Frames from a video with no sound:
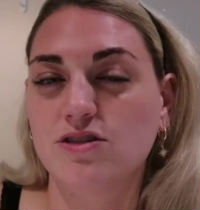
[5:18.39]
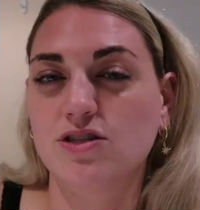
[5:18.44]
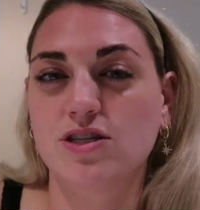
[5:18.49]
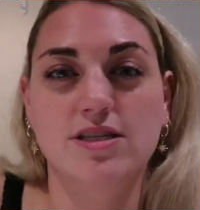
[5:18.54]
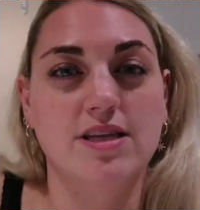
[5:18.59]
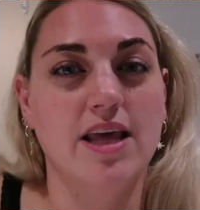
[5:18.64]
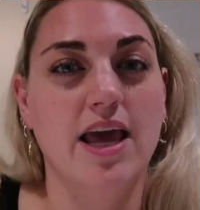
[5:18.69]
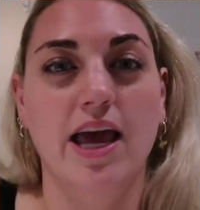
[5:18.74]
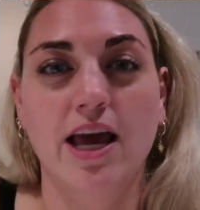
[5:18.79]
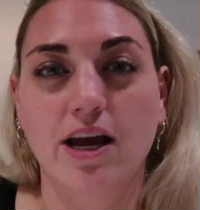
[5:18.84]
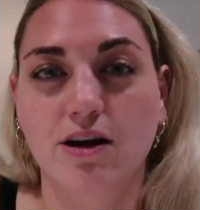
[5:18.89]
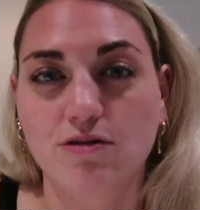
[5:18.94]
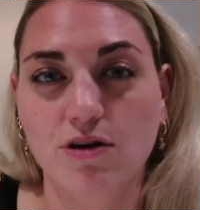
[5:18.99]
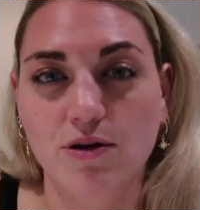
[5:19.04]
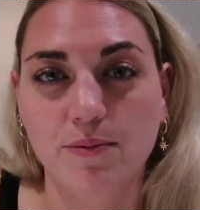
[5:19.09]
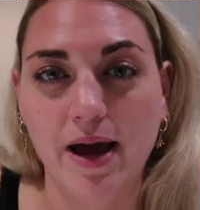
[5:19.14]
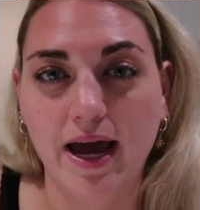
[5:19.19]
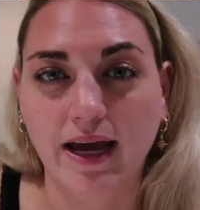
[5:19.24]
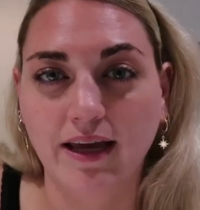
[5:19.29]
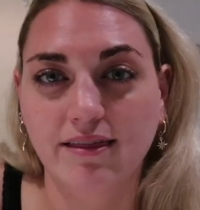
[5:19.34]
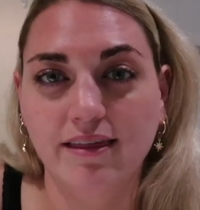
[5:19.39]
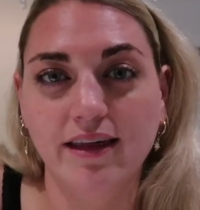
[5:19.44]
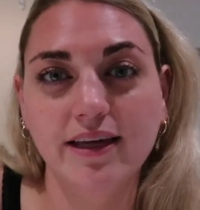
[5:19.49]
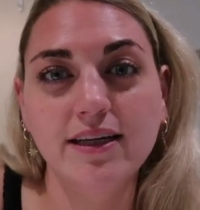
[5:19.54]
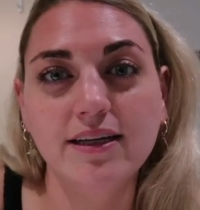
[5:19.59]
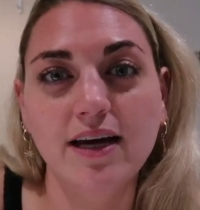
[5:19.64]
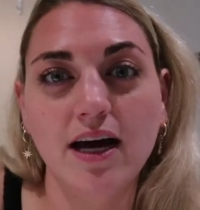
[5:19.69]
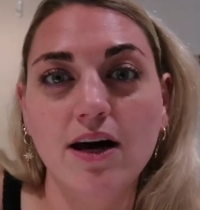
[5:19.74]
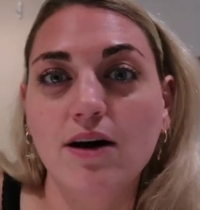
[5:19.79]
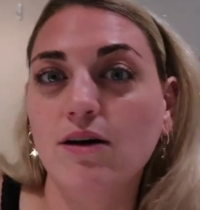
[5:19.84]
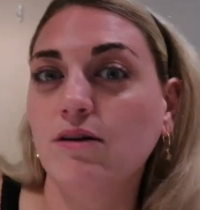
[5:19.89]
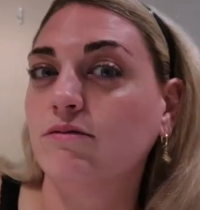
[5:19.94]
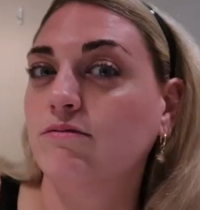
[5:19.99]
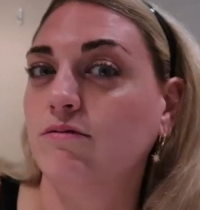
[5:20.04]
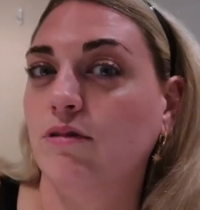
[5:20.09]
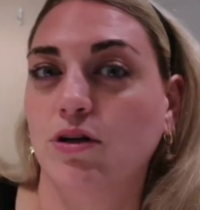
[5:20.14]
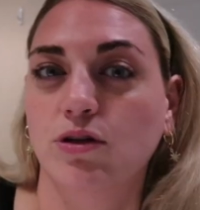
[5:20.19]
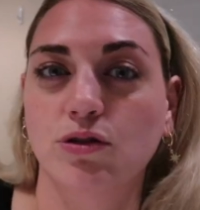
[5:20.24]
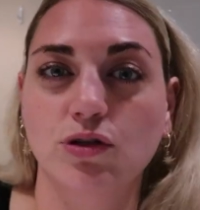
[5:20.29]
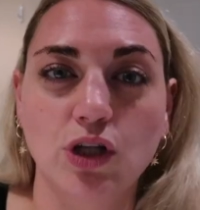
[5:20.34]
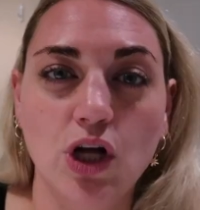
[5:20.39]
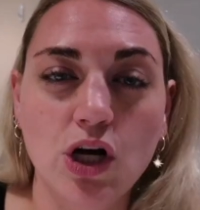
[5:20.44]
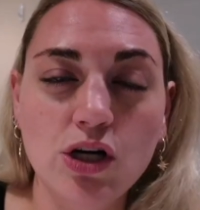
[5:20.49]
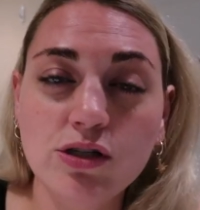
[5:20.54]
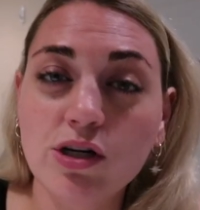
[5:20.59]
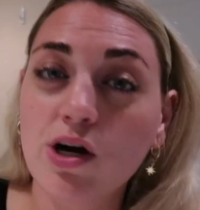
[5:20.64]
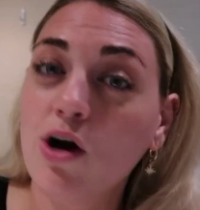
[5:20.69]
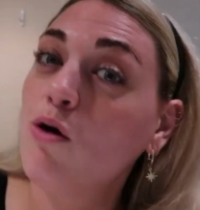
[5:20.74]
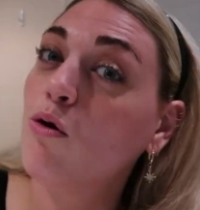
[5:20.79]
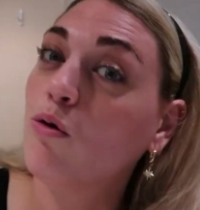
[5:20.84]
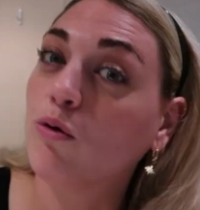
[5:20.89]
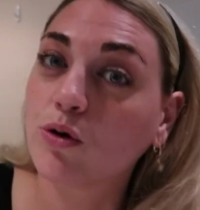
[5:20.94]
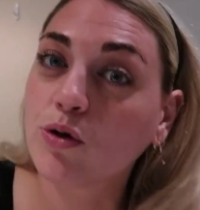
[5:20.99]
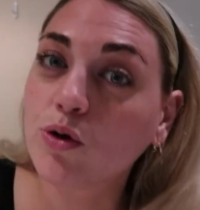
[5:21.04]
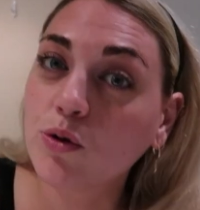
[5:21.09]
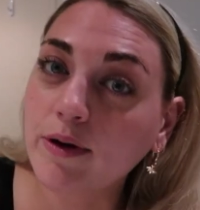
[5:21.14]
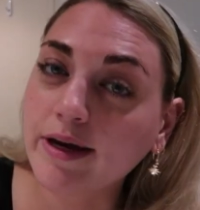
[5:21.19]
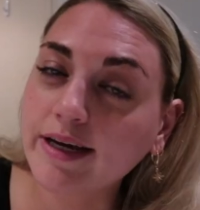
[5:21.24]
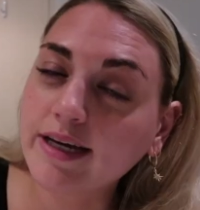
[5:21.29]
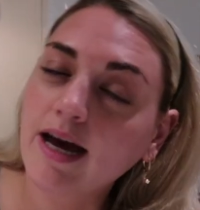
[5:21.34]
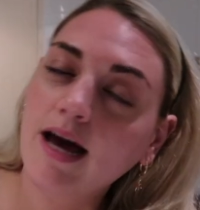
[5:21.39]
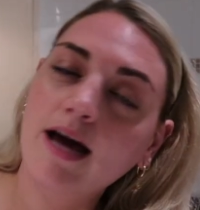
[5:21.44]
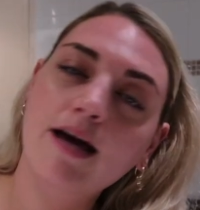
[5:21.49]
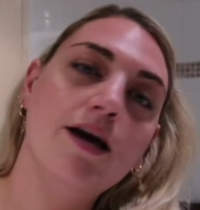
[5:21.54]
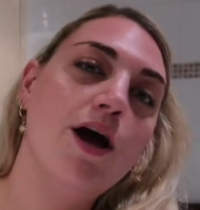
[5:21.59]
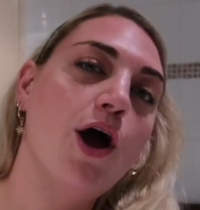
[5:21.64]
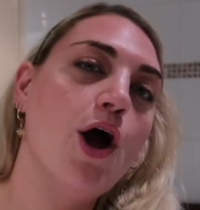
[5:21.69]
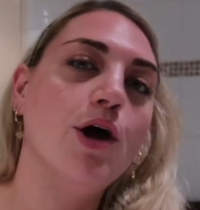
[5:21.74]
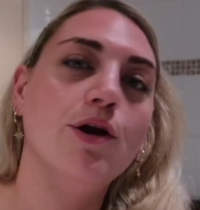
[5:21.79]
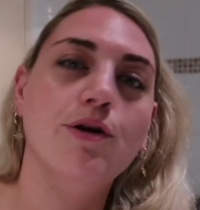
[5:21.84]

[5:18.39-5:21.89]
Does the hair grow back thicker or longer or quicker?